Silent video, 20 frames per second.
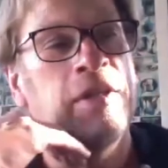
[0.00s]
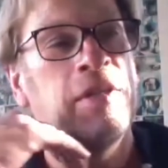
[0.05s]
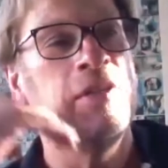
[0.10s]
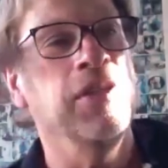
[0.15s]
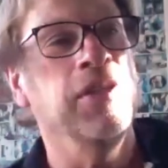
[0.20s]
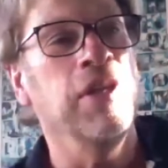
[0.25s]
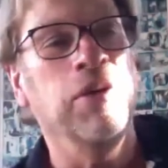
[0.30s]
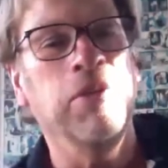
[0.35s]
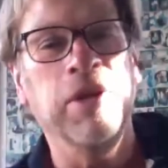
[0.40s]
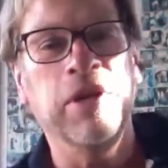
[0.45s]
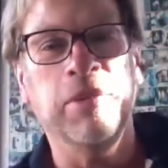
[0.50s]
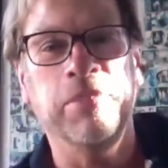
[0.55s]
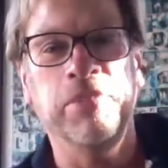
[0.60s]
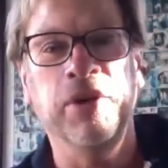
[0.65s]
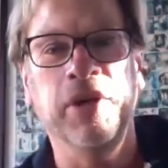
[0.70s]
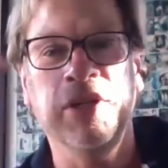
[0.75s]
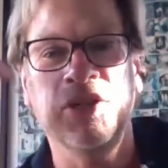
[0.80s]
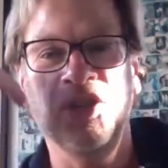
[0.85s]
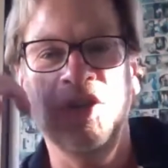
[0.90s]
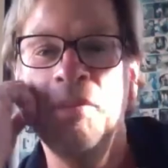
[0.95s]
So in our
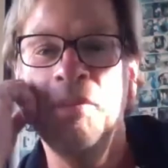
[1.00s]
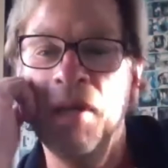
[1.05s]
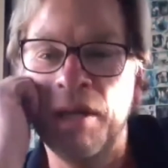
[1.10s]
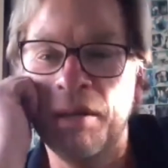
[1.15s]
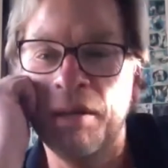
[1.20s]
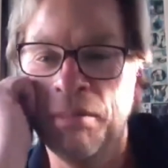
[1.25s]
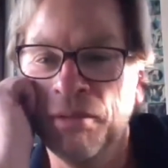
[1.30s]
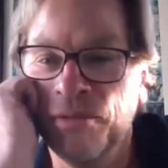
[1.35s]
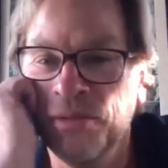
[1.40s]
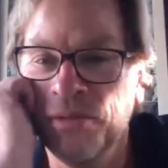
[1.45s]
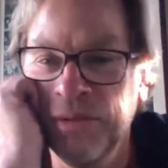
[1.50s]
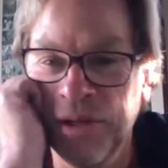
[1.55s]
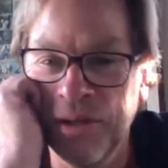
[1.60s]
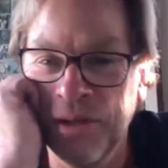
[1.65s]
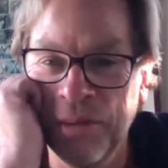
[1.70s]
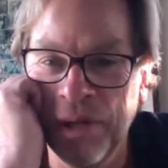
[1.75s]
production meeting, you know,